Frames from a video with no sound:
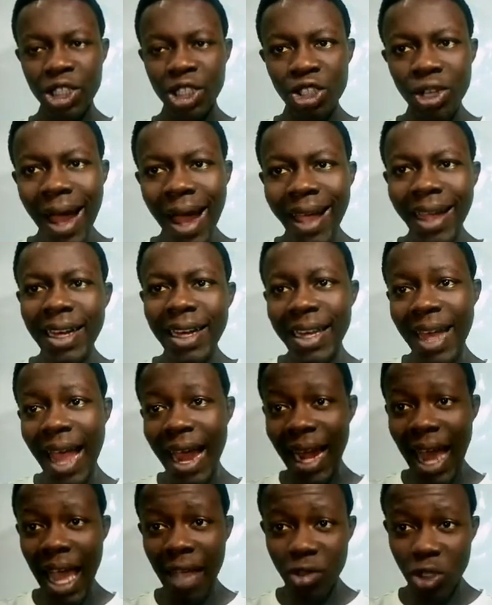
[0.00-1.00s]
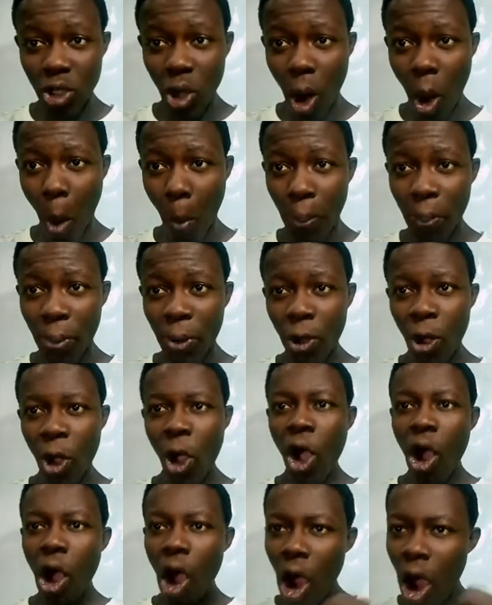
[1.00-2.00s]
drying their lives up
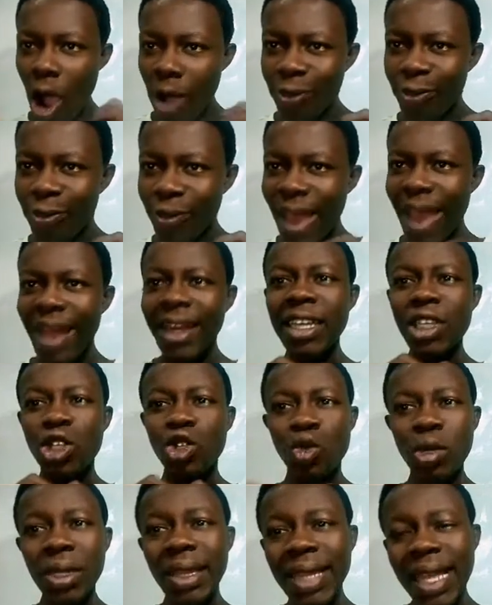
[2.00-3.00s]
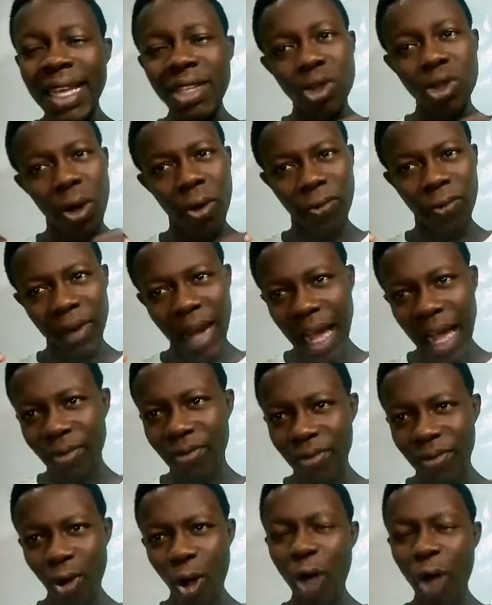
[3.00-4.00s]
of any sweetness of life,
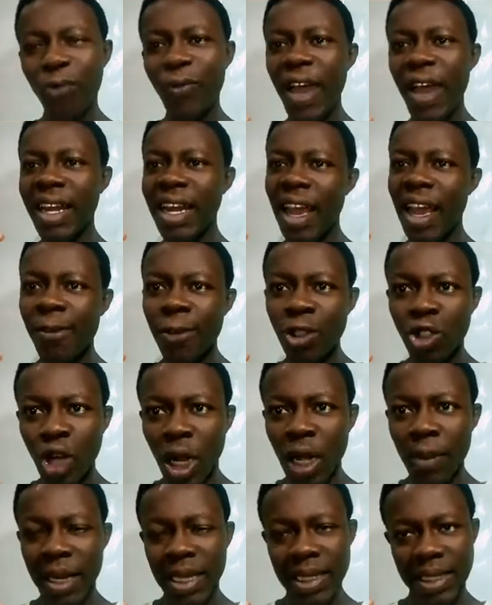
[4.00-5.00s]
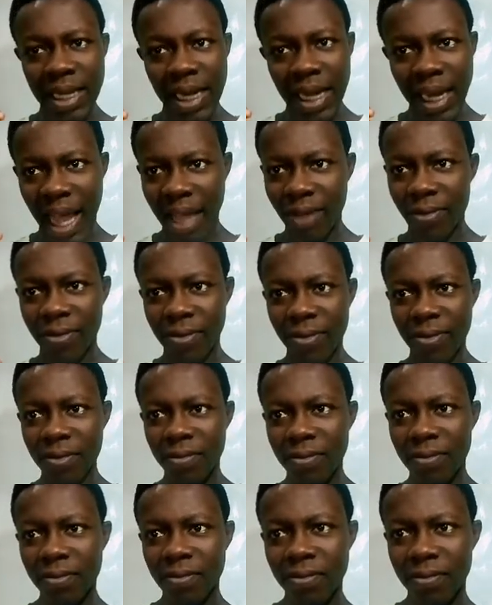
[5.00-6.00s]
of any enjoyment in life.
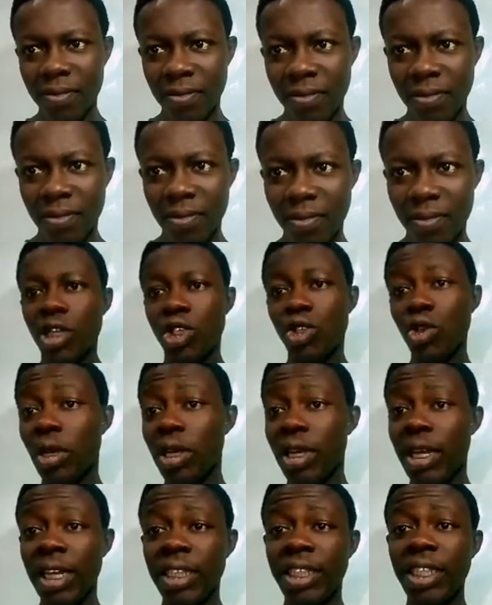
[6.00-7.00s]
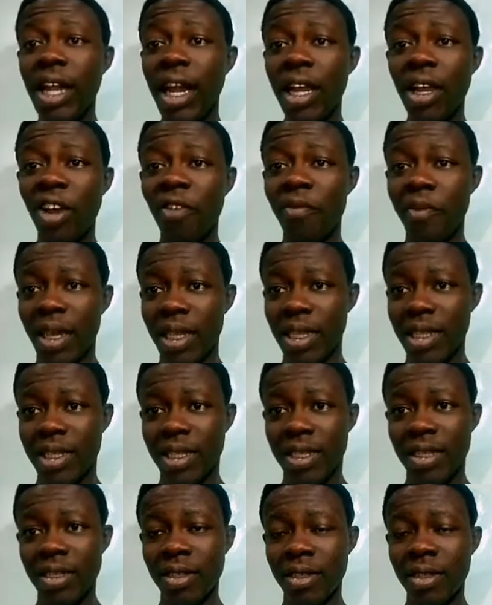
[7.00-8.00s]
So the Nigerian government,
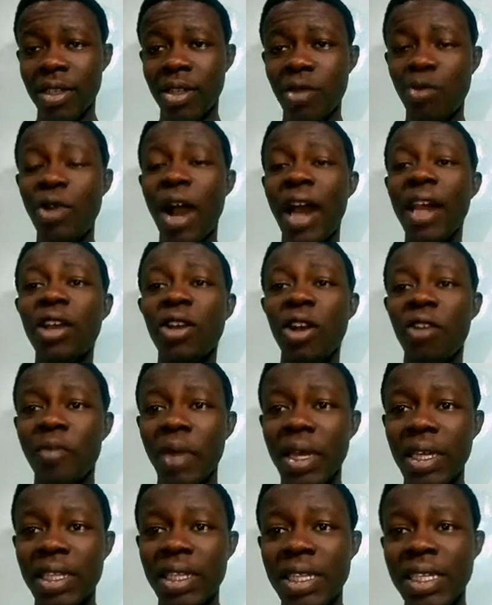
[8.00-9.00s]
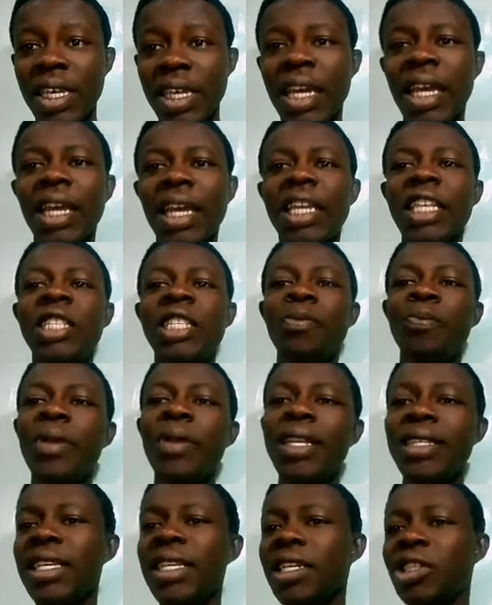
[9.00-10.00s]
the Buhari government, is
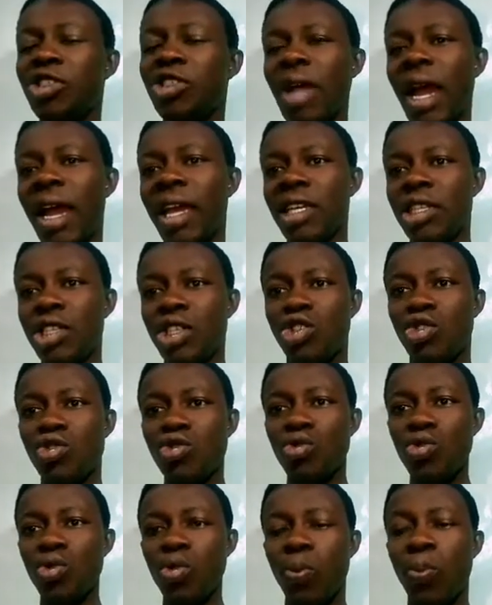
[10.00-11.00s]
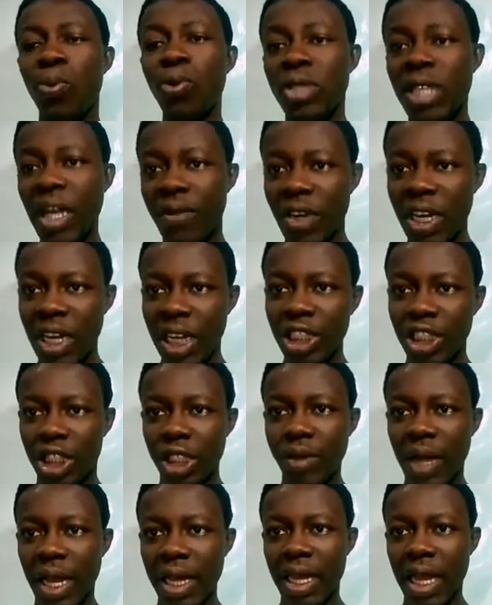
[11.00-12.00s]
busy trying to put every
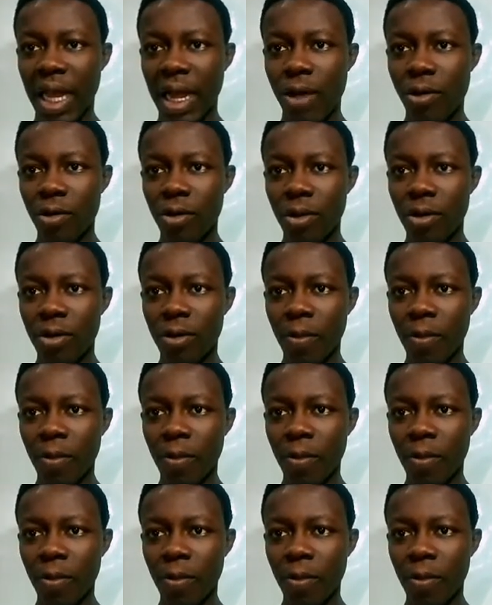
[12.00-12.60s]
Nigerian down,